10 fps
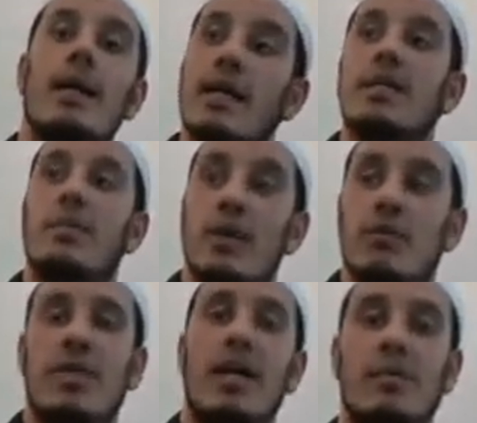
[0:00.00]
Let's speak
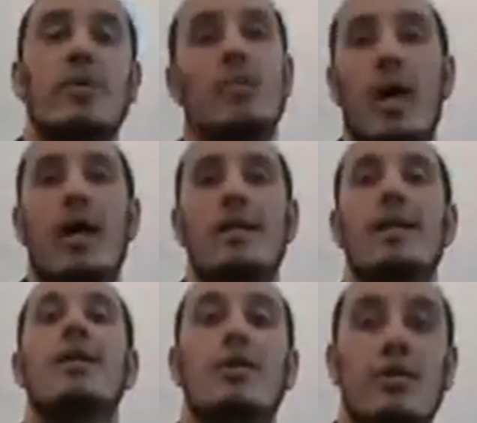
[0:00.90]
to Sa'd ibn Mu'ad
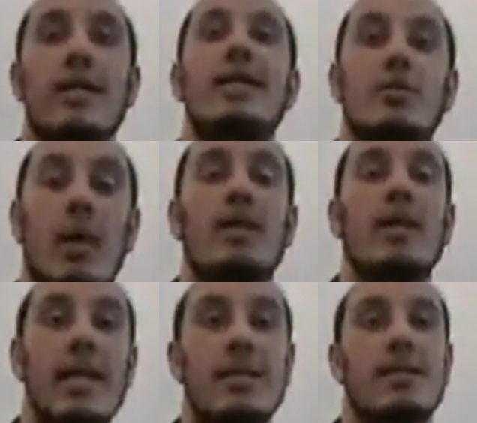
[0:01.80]
because he's one of
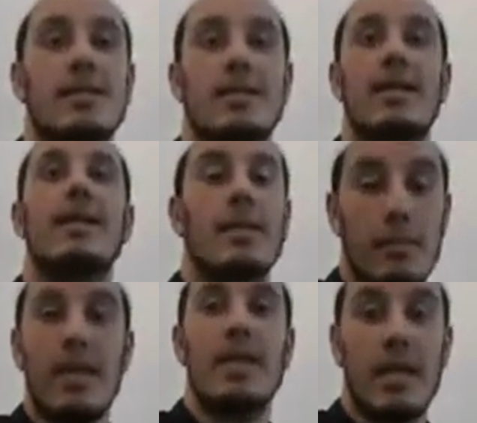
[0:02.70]
the leaders,
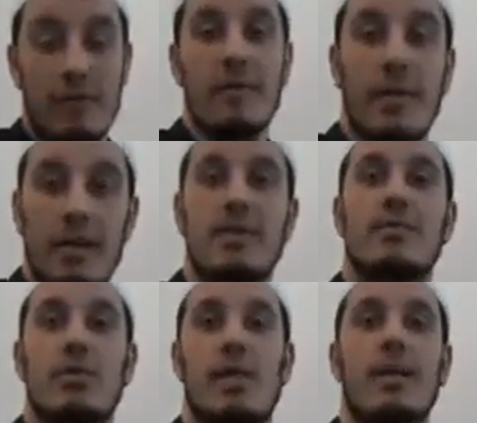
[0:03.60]
meaning if he becomes a
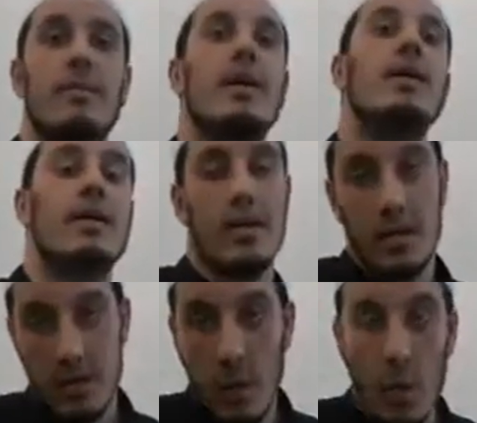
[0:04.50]
Muslim,
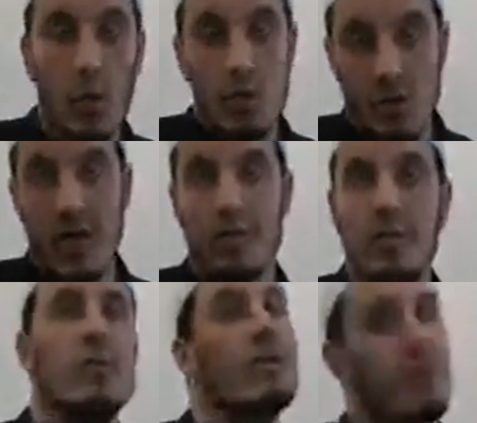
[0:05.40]
the whole tribe
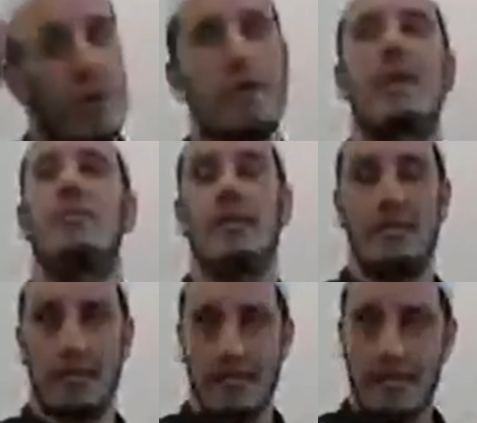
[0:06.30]
will follow him.
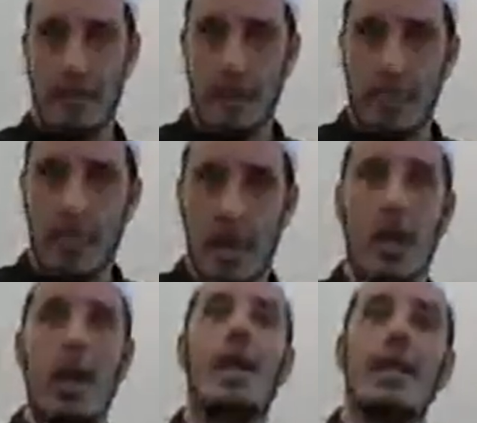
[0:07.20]

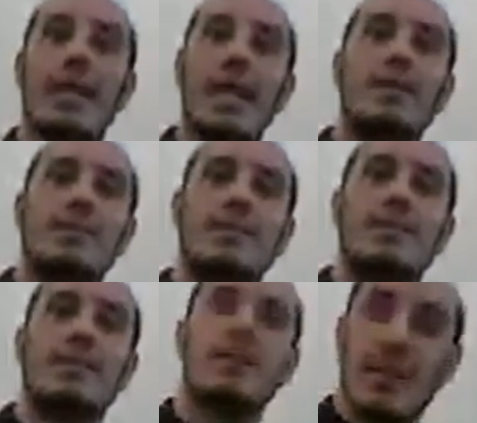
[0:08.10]
Then
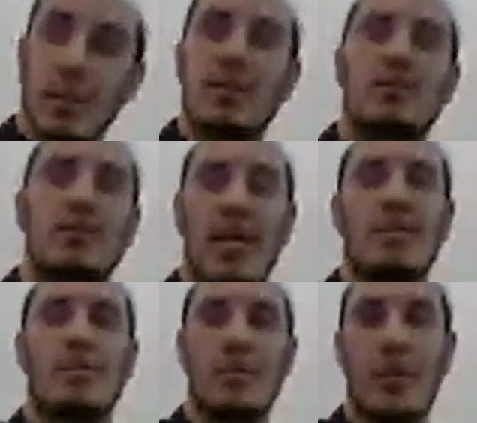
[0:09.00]
they went to
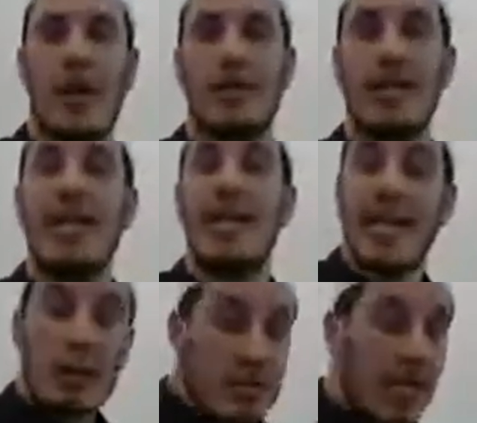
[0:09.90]
Sa'd ibn Mu'ad.
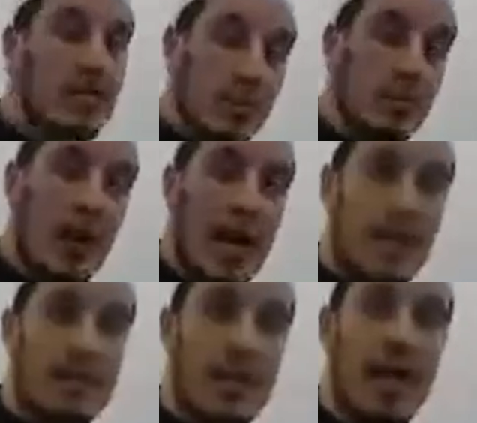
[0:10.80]
Now Sa'd ibn
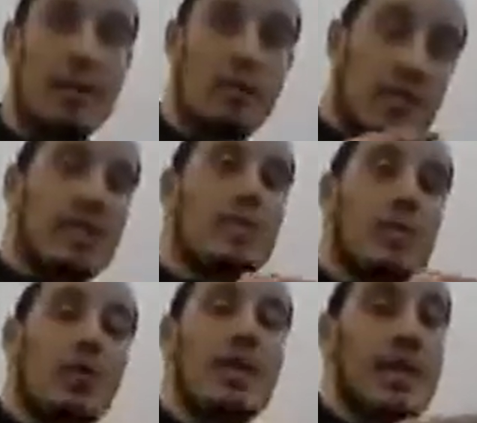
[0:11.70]
Mu'ad and Usaid ibn
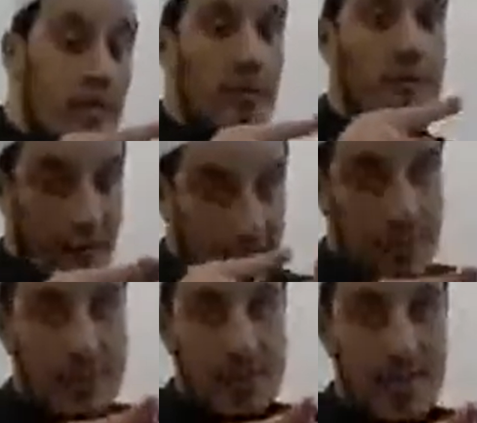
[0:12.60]
Huda, they were
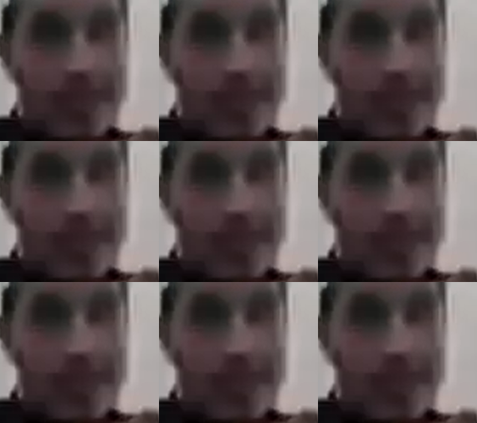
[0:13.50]
friends.